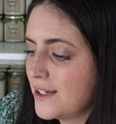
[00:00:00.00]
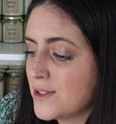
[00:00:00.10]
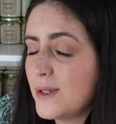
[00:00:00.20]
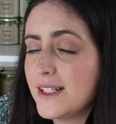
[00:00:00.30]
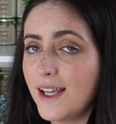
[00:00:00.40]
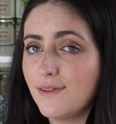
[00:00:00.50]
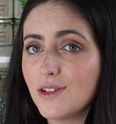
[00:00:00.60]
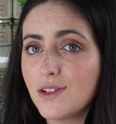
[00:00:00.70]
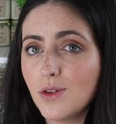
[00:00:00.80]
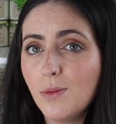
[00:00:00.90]
because we
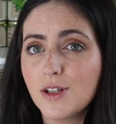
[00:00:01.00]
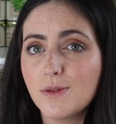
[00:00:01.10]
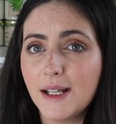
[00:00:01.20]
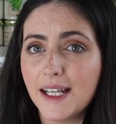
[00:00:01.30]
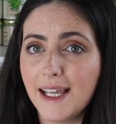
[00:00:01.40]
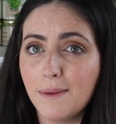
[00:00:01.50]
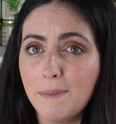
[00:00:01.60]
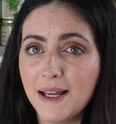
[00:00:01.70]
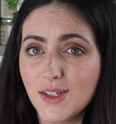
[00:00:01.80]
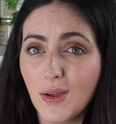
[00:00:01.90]
saved so much money
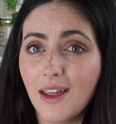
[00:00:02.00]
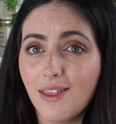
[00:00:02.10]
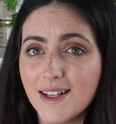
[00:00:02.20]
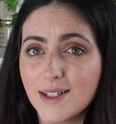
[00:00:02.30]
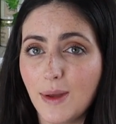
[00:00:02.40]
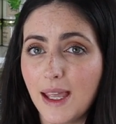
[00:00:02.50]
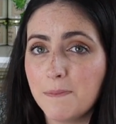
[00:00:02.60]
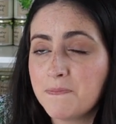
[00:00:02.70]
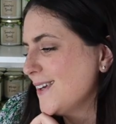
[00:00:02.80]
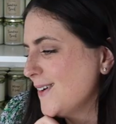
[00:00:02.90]
by doing it this
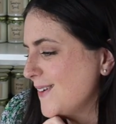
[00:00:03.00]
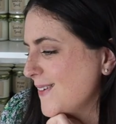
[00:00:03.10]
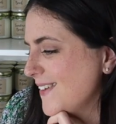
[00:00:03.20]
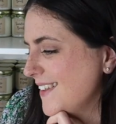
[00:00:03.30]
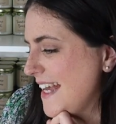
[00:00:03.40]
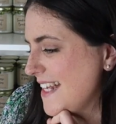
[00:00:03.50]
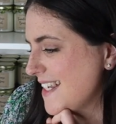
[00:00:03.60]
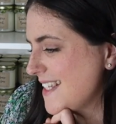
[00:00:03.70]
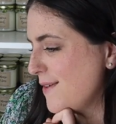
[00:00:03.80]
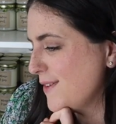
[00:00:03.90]
way. So let's
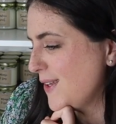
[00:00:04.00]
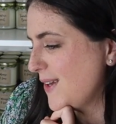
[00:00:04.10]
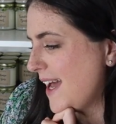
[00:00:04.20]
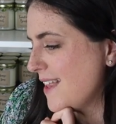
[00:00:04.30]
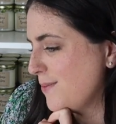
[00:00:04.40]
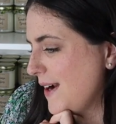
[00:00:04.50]
just have a look at the